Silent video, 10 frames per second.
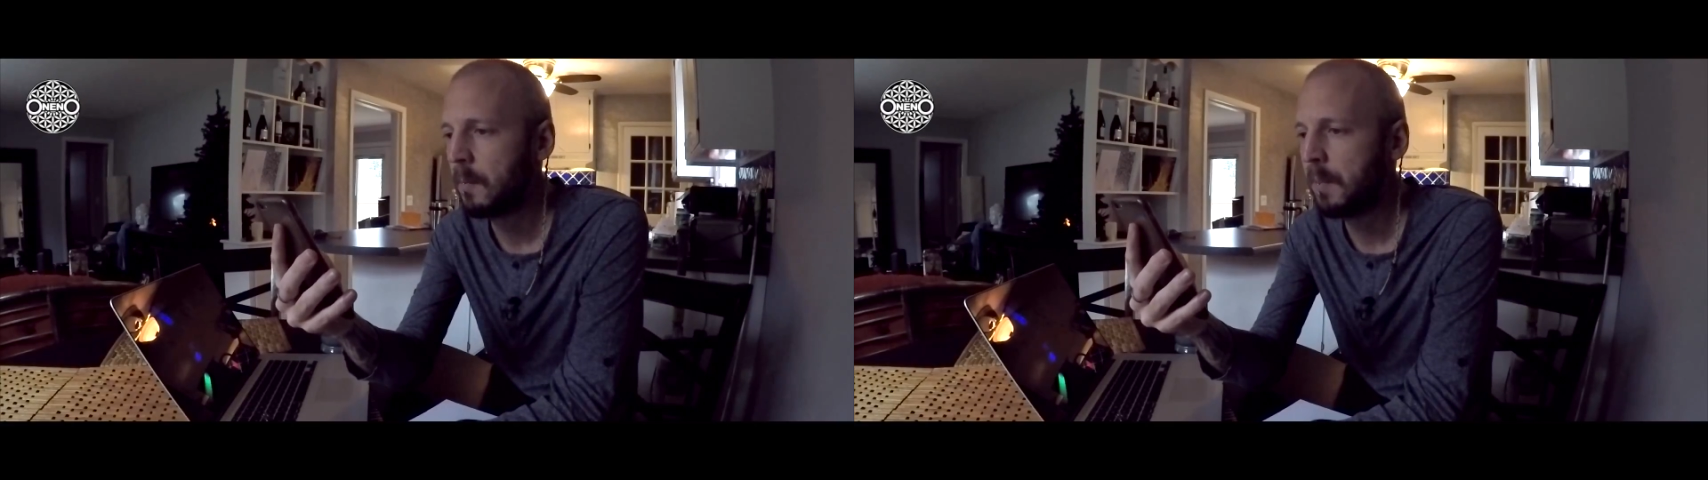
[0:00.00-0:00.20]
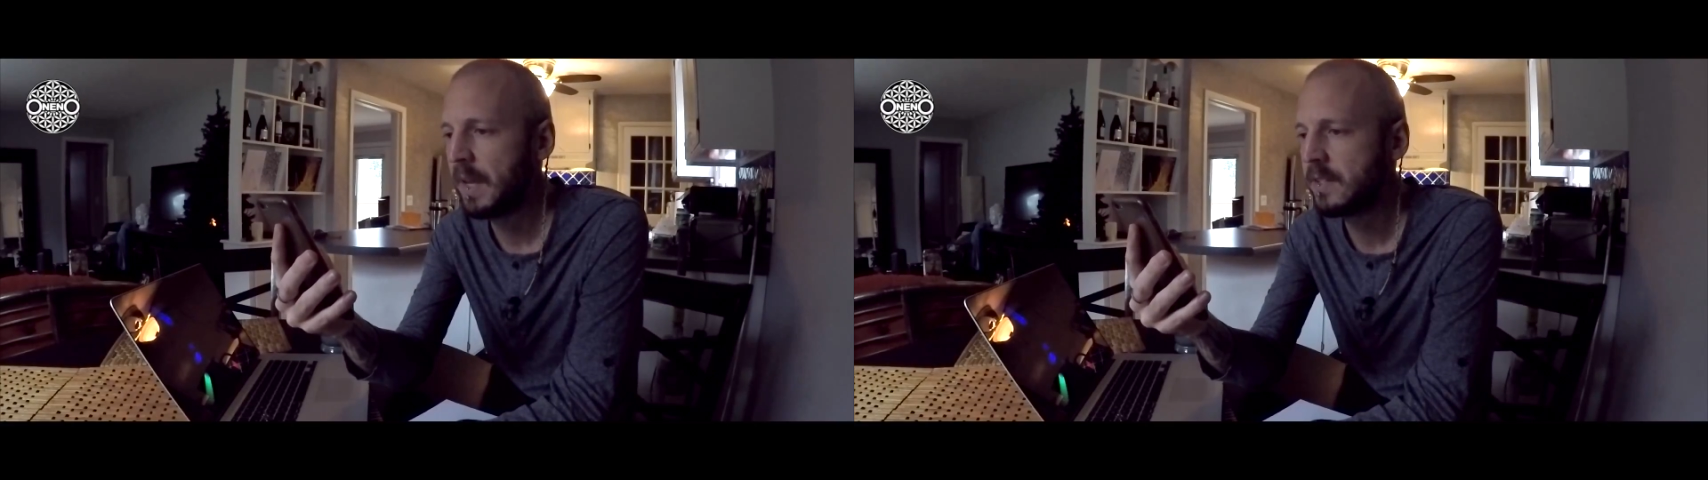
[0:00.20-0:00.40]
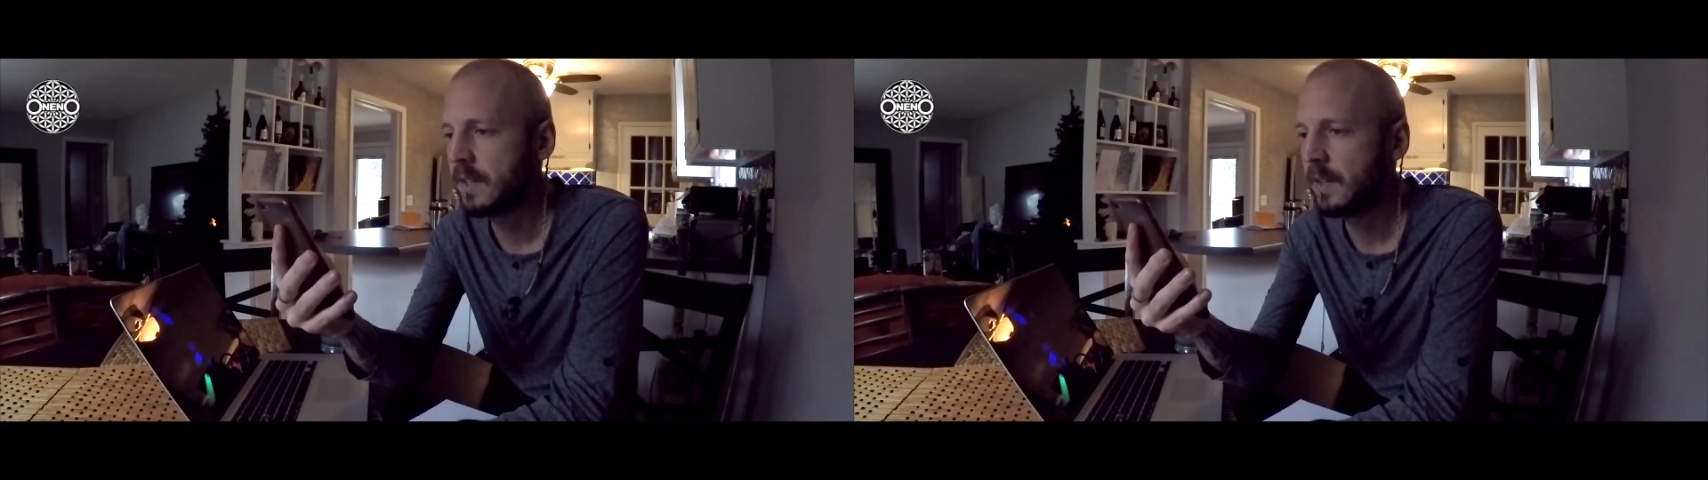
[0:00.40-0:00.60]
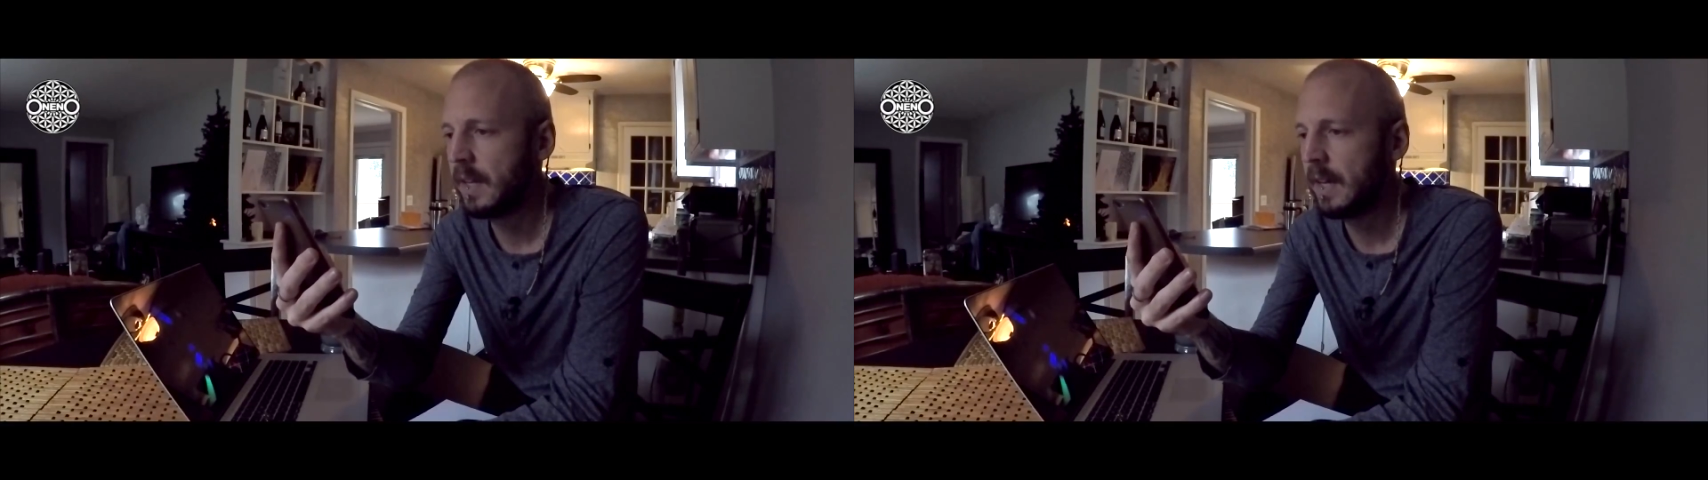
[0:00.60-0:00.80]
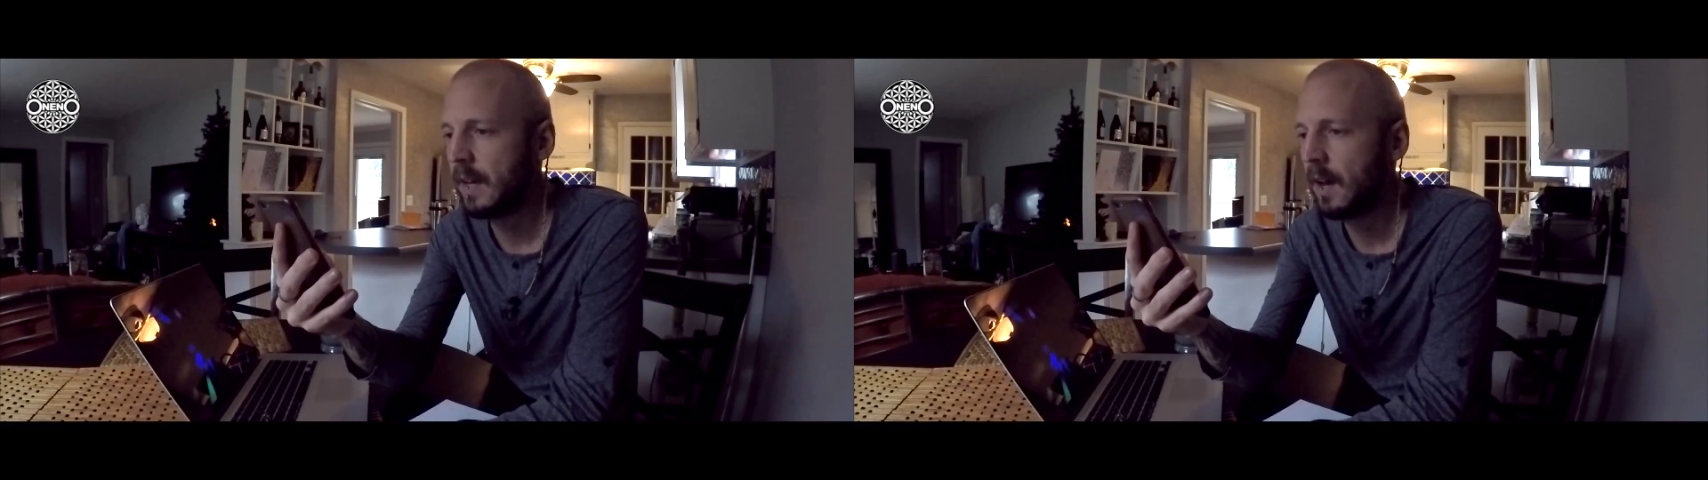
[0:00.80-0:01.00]

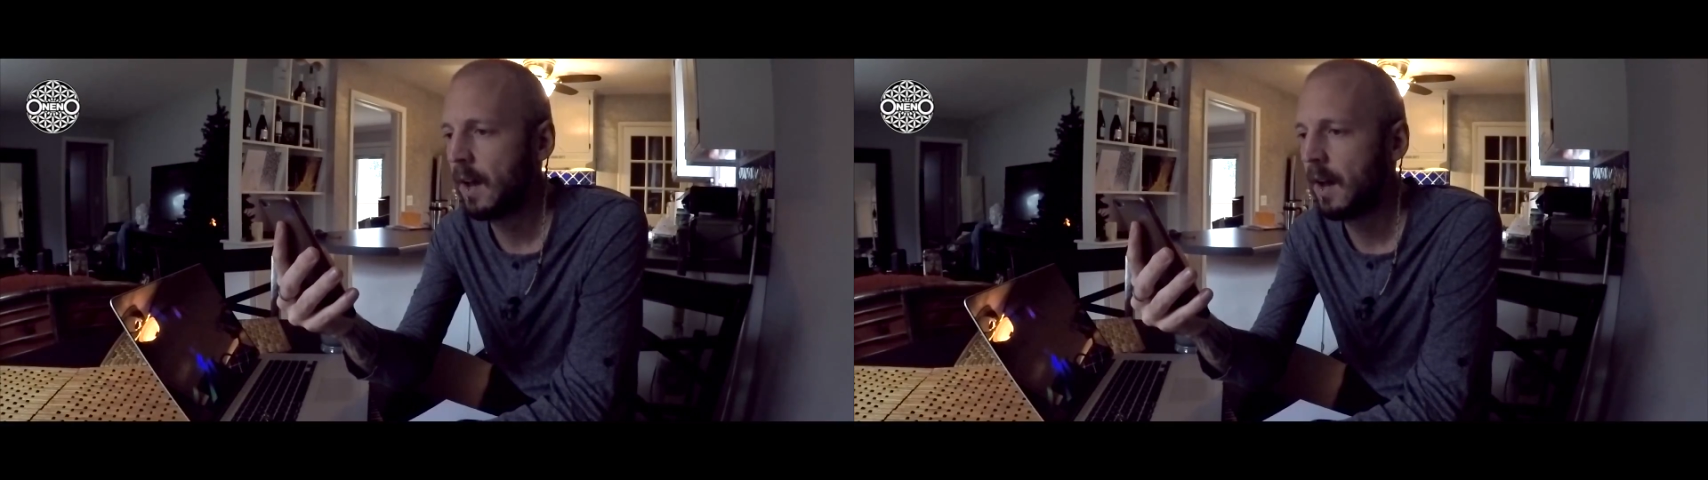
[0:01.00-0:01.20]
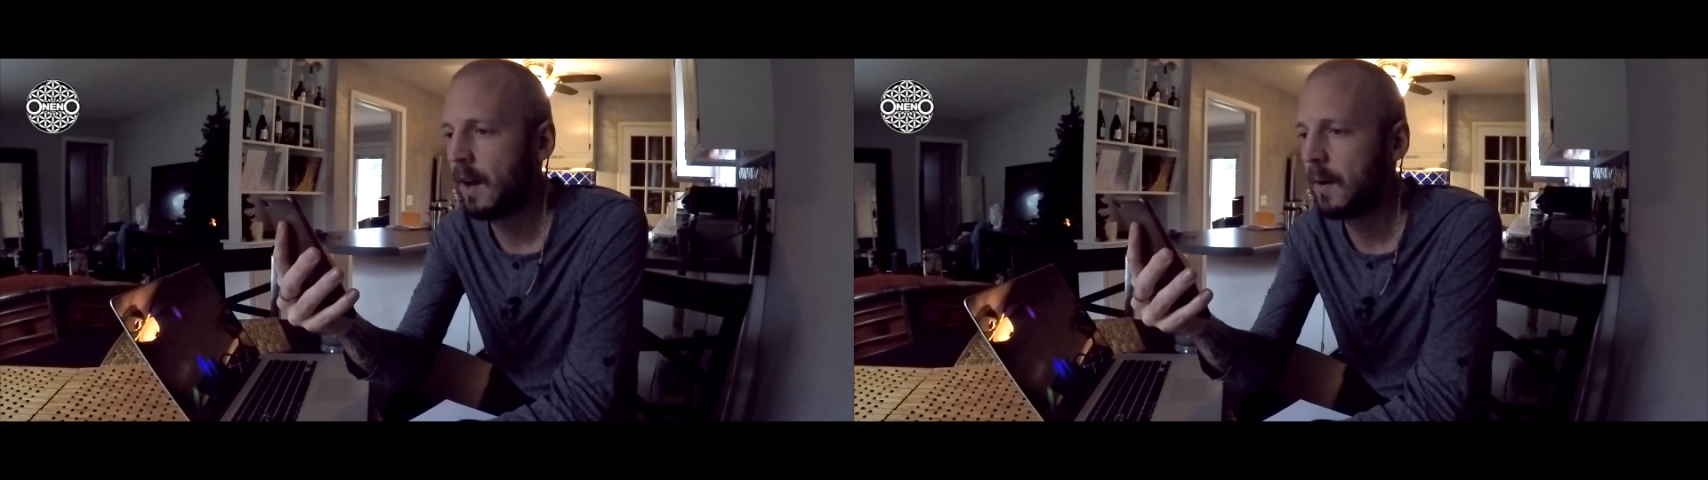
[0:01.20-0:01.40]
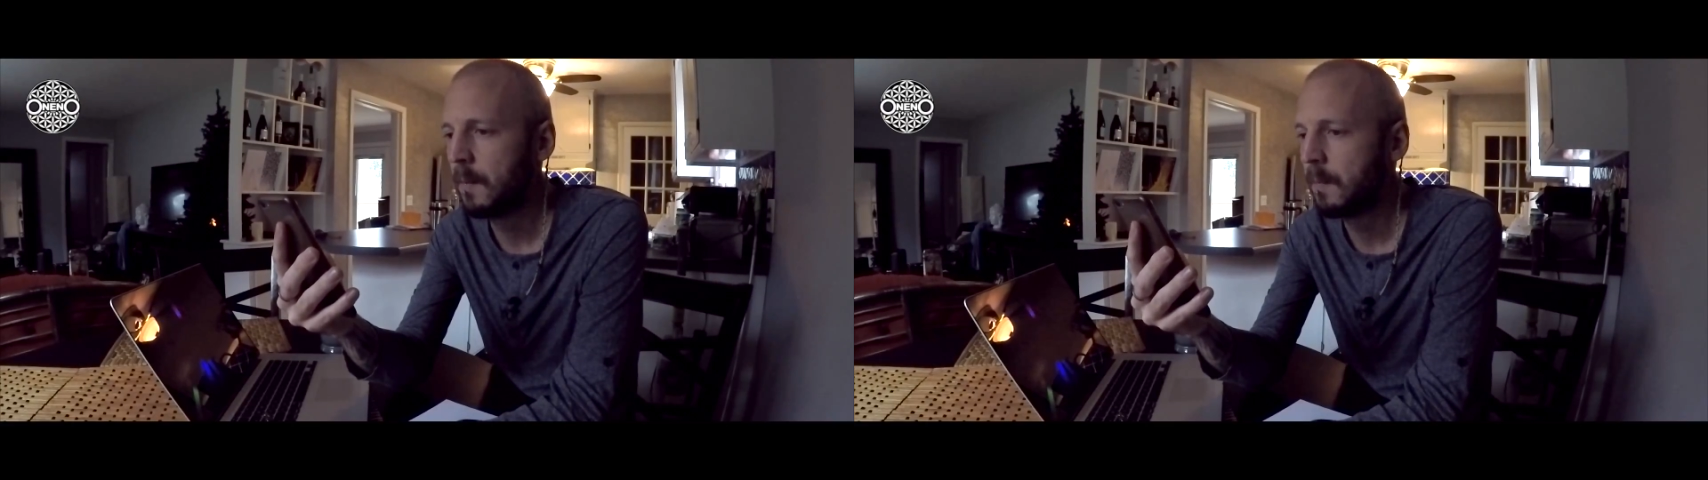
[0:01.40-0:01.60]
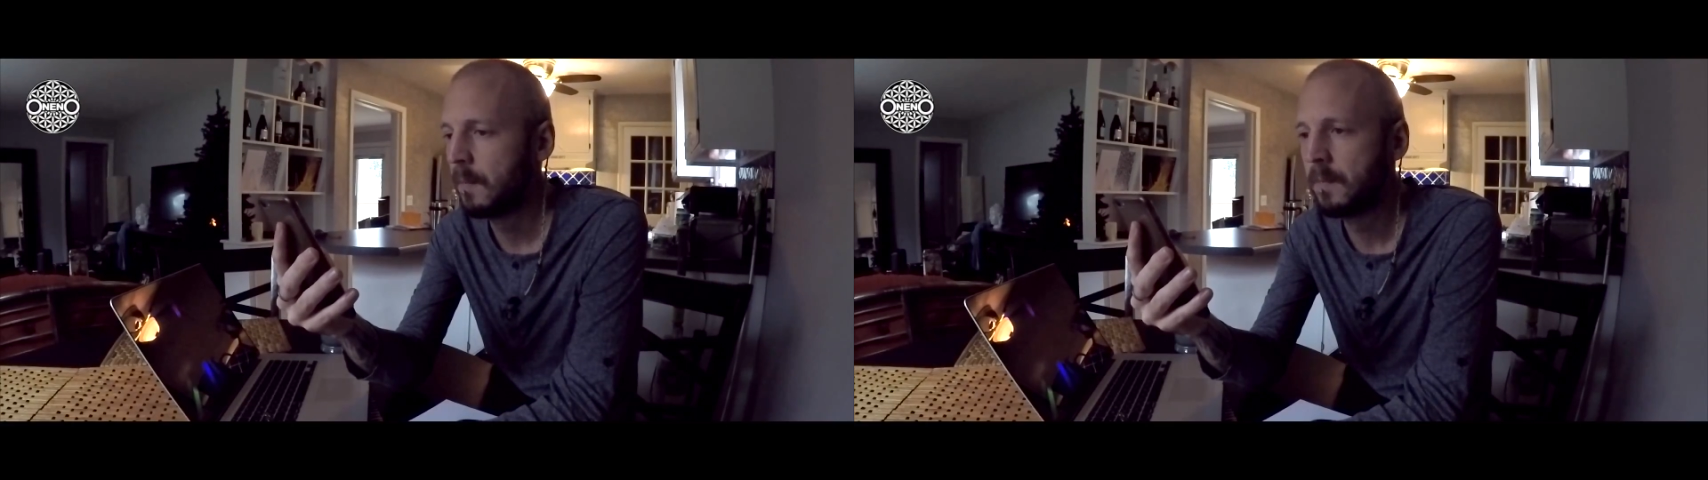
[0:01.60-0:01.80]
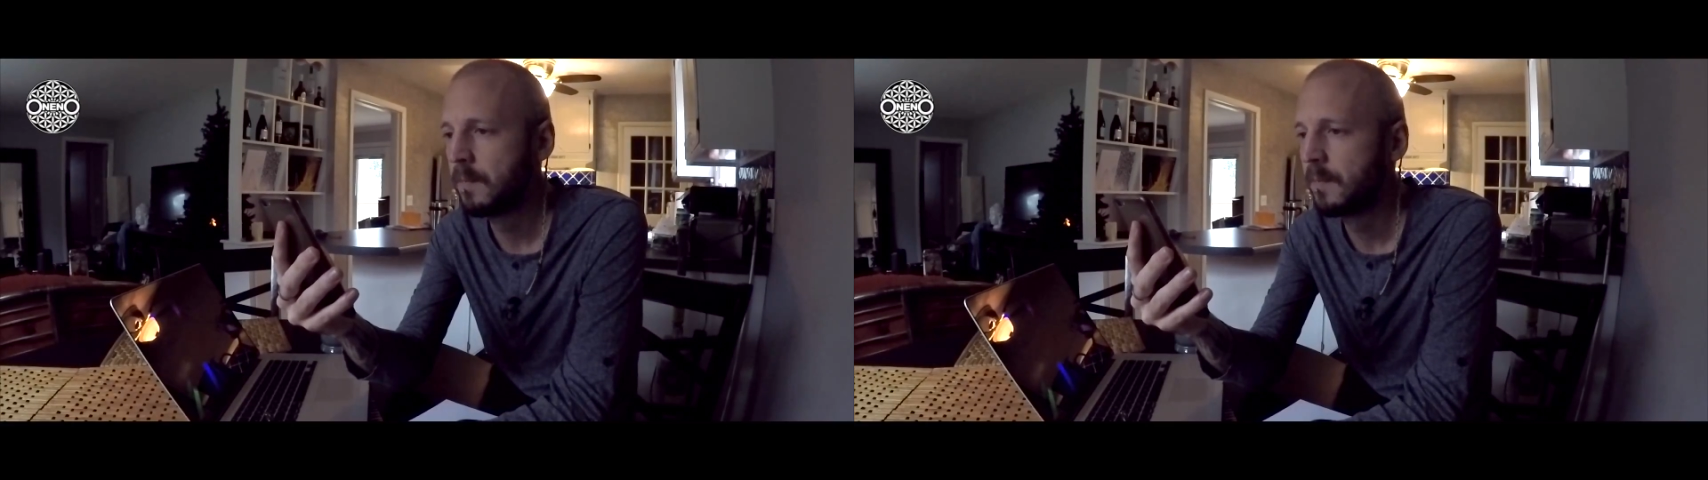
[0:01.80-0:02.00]
basically um,